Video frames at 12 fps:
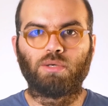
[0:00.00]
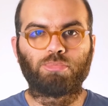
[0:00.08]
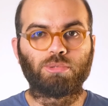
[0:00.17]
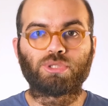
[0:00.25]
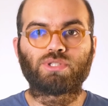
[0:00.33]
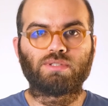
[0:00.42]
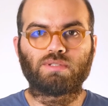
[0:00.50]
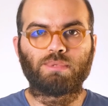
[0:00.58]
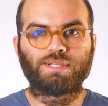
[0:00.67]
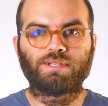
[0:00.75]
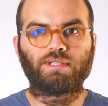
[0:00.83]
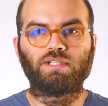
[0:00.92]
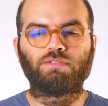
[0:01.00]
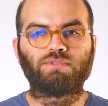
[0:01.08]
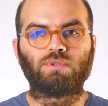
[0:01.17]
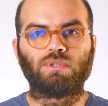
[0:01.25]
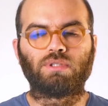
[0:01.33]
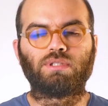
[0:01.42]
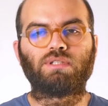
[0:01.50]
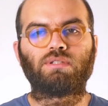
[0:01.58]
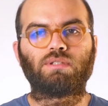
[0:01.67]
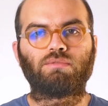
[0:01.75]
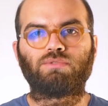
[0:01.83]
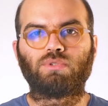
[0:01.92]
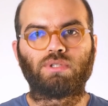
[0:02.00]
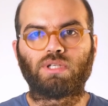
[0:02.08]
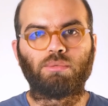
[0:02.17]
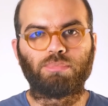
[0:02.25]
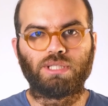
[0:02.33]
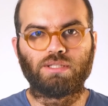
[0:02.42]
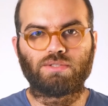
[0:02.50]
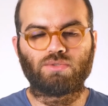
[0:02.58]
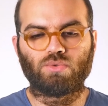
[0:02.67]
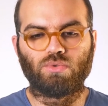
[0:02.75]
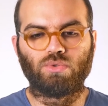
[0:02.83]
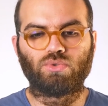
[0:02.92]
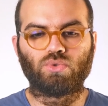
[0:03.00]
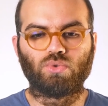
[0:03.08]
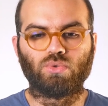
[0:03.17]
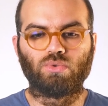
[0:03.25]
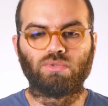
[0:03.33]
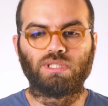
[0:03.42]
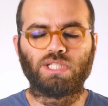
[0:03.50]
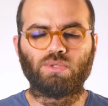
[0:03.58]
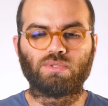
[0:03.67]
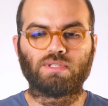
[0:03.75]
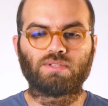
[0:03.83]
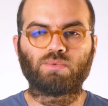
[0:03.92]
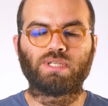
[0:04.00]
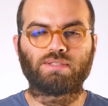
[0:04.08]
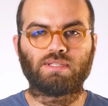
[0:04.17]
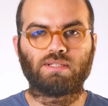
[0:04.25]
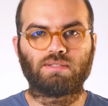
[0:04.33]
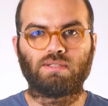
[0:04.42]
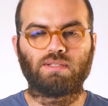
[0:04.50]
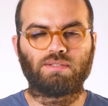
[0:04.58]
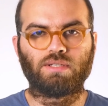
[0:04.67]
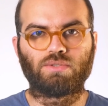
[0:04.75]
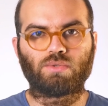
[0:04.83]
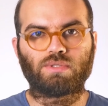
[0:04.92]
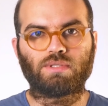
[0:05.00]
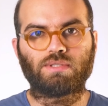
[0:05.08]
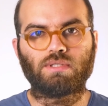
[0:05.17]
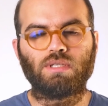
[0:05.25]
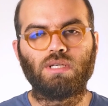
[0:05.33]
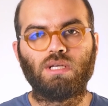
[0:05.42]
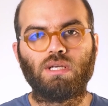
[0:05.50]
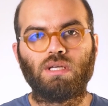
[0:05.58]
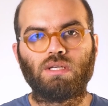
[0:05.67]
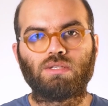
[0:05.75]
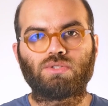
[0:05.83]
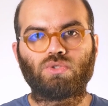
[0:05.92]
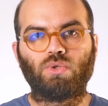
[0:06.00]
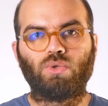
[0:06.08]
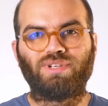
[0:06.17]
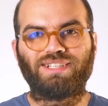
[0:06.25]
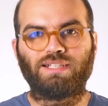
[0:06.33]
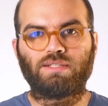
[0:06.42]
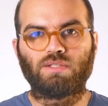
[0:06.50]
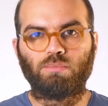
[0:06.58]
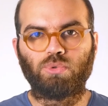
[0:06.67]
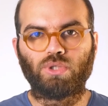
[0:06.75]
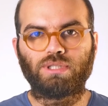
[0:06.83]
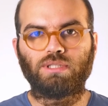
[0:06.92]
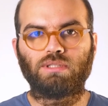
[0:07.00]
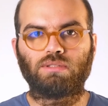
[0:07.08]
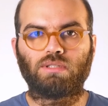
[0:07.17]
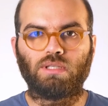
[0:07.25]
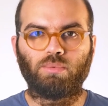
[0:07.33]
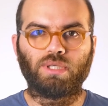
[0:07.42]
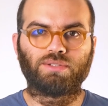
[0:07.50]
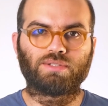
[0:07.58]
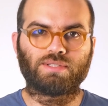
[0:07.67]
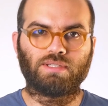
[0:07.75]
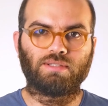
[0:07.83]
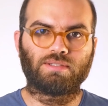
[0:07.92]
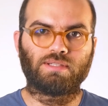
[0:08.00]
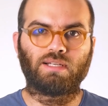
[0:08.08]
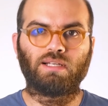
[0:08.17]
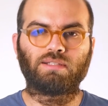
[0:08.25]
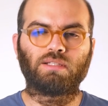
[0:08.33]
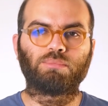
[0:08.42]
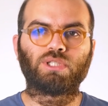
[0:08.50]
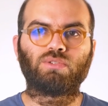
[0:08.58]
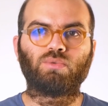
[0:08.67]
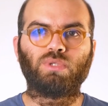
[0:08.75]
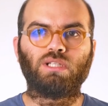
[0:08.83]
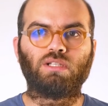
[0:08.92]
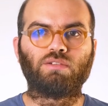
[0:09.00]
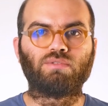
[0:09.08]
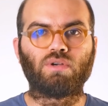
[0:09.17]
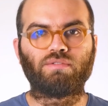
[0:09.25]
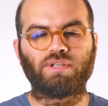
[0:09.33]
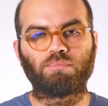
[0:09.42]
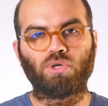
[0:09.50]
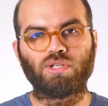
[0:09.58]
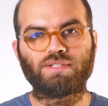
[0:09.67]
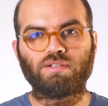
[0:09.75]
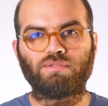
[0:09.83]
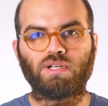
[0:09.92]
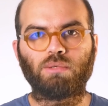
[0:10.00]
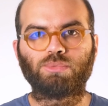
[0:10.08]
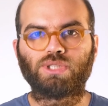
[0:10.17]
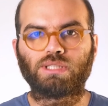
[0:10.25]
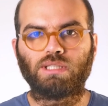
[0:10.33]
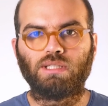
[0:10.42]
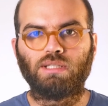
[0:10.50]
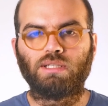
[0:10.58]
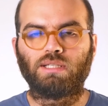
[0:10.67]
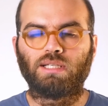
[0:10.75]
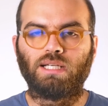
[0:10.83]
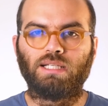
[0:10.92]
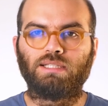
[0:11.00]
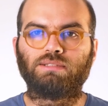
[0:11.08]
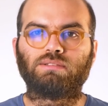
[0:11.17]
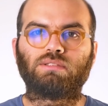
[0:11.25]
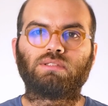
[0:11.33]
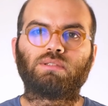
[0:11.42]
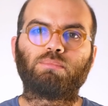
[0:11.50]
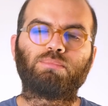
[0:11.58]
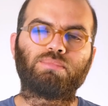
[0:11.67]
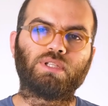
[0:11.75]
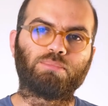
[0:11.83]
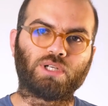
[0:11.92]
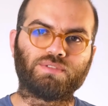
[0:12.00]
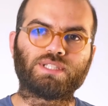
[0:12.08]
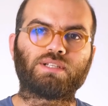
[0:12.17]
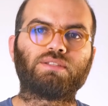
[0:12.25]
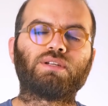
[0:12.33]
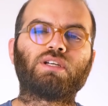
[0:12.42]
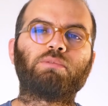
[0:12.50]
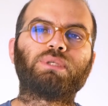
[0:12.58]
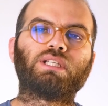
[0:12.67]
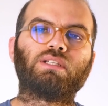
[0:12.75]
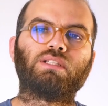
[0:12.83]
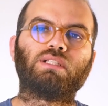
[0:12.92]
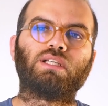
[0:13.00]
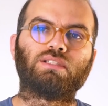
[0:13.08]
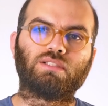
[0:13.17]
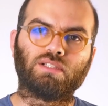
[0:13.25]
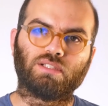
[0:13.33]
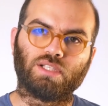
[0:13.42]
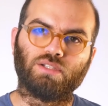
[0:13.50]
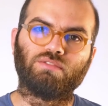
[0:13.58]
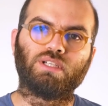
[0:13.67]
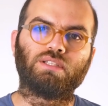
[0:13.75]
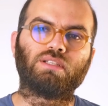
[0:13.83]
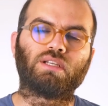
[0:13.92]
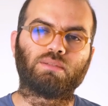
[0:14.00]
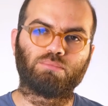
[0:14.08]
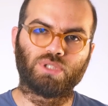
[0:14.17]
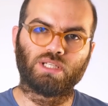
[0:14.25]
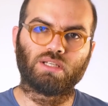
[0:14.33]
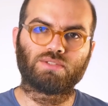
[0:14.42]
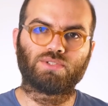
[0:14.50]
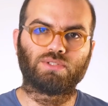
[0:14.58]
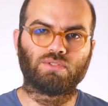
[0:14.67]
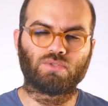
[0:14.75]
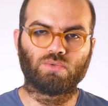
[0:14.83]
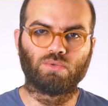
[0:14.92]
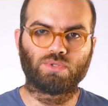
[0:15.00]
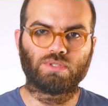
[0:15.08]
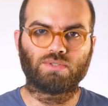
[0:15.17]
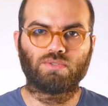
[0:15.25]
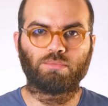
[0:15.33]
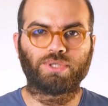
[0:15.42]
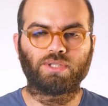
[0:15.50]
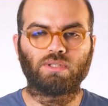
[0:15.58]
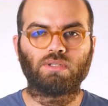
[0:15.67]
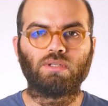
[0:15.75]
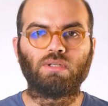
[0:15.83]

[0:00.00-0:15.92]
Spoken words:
permissions basically for companies to reuse this waste as resources. So it's important that we understand this dialectic between evolving policy framework and the private sector coming in and innovating and bringing certain solutions to market.